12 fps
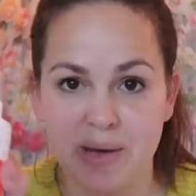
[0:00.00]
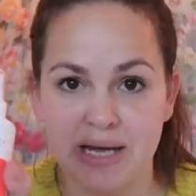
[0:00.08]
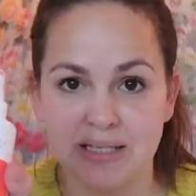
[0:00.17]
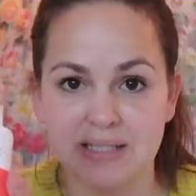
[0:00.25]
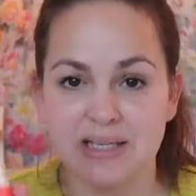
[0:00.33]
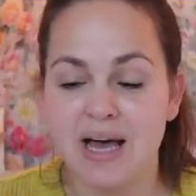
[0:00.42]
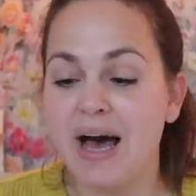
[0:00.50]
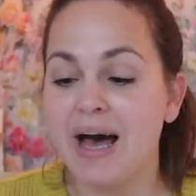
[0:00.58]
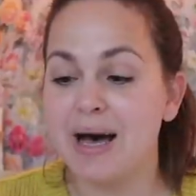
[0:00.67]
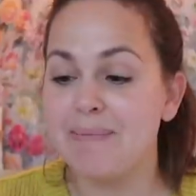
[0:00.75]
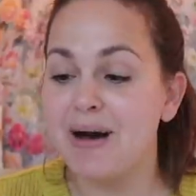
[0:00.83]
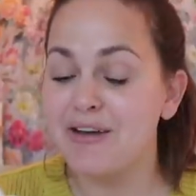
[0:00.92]
Bits.
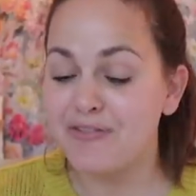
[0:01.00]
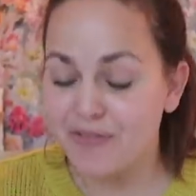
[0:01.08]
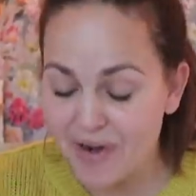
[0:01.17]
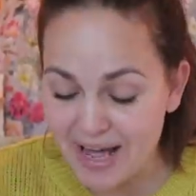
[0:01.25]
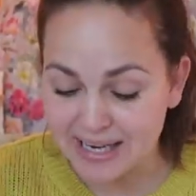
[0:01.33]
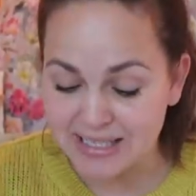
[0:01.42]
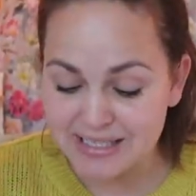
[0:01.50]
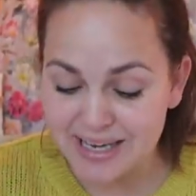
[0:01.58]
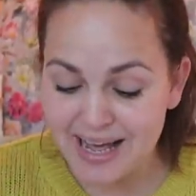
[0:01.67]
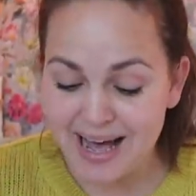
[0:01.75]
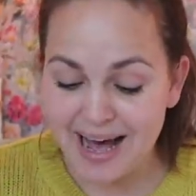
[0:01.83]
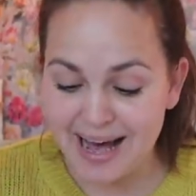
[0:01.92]
My
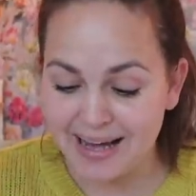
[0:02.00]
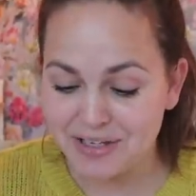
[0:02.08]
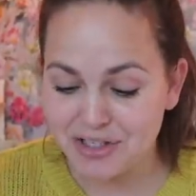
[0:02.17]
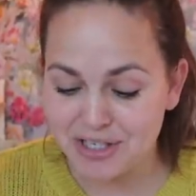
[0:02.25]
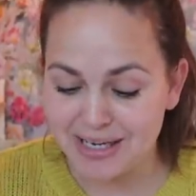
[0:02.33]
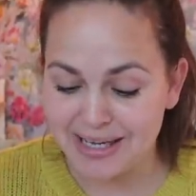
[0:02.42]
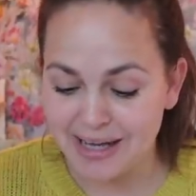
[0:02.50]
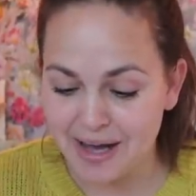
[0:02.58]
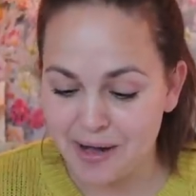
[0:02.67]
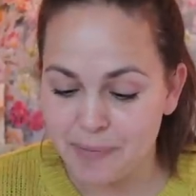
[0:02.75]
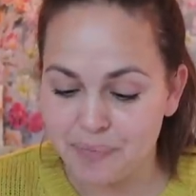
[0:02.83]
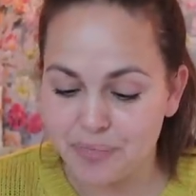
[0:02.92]
friend actually
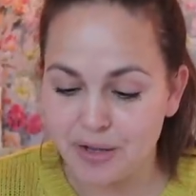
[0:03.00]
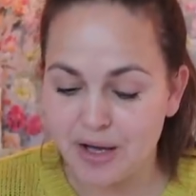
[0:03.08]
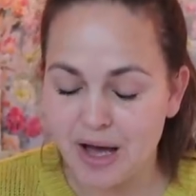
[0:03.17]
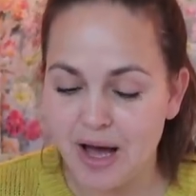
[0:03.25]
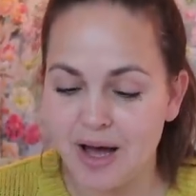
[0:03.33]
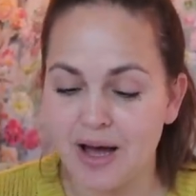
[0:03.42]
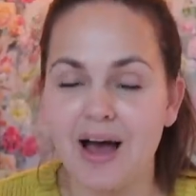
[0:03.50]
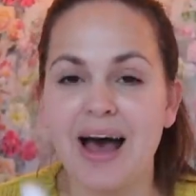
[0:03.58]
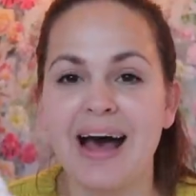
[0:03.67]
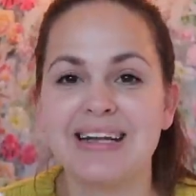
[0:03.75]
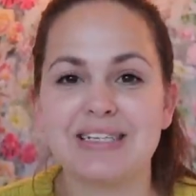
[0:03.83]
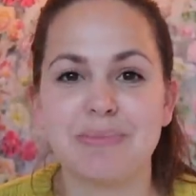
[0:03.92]

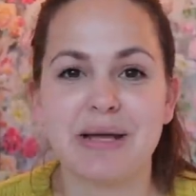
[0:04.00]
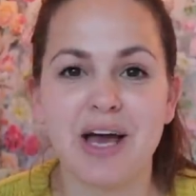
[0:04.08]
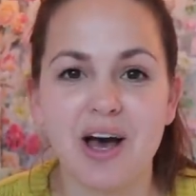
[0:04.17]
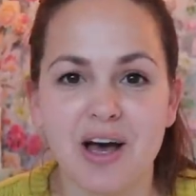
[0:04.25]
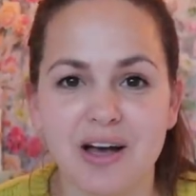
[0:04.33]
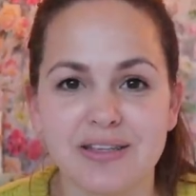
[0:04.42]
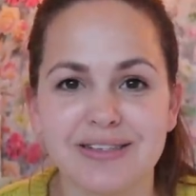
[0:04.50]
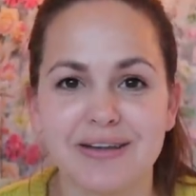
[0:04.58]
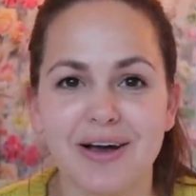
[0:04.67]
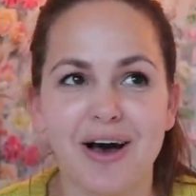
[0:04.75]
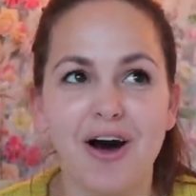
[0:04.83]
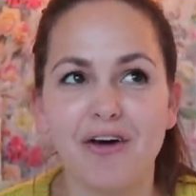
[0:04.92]
handed me hers
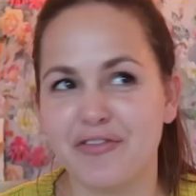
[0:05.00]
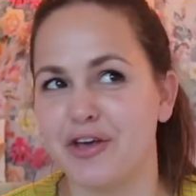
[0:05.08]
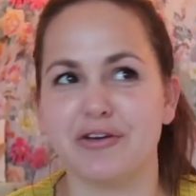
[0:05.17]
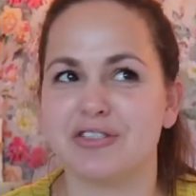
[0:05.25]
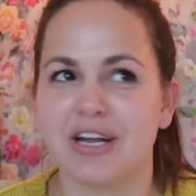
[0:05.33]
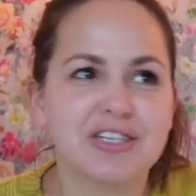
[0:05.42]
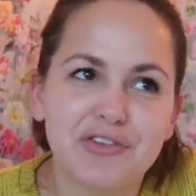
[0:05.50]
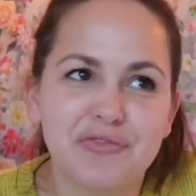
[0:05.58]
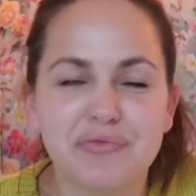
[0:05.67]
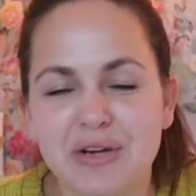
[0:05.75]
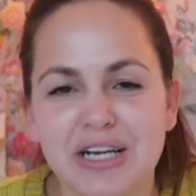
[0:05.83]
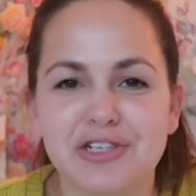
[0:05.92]
half used, like
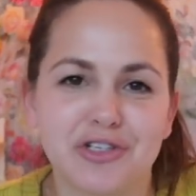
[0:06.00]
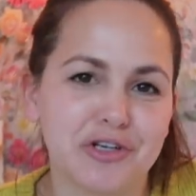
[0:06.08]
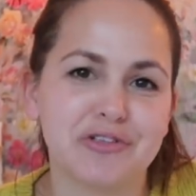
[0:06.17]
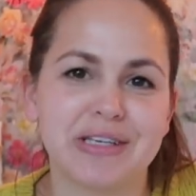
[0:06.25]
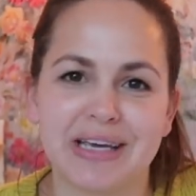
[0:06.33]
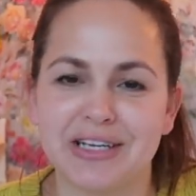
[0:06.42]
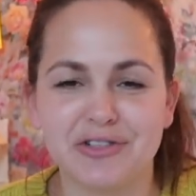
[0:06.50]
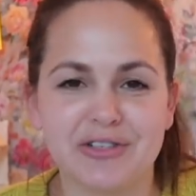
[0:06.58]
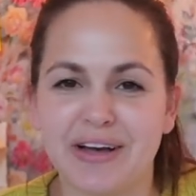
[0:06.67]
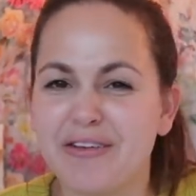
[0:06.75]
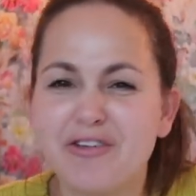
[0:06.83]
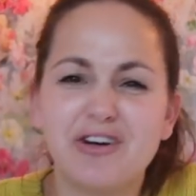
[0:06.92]
she'd finished using it, and she was
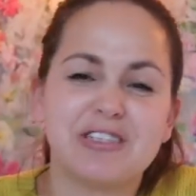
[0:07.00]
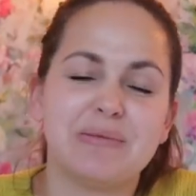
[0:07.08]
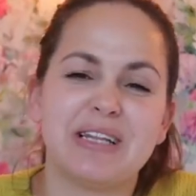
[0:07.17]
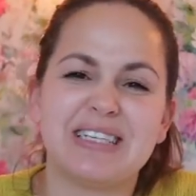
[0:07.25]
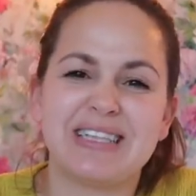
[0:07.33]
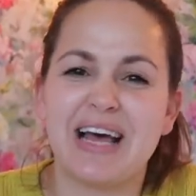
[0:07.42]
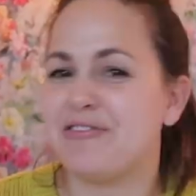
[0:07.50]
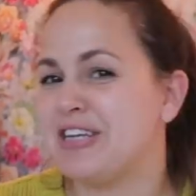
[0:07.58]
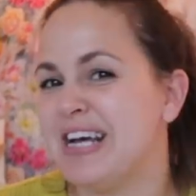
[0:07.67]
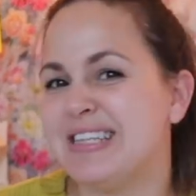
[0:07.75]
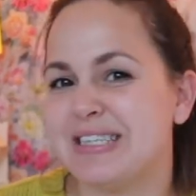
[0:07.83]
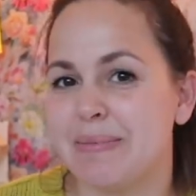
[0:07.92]
like, I've got some of this
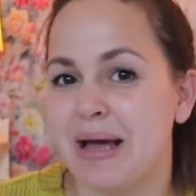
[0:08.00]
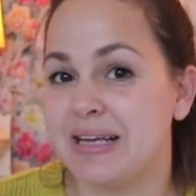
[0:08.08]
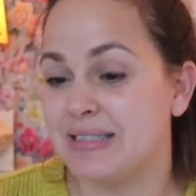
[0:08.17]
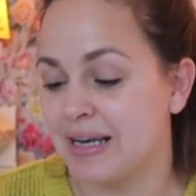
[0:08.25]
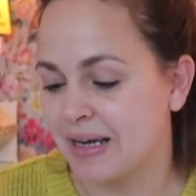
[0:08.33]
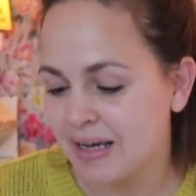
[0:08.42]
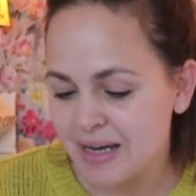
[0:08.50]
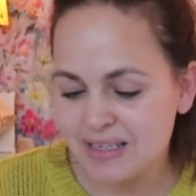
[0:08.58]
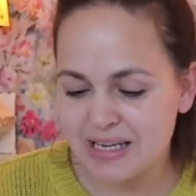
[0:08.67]
left, it's amazing.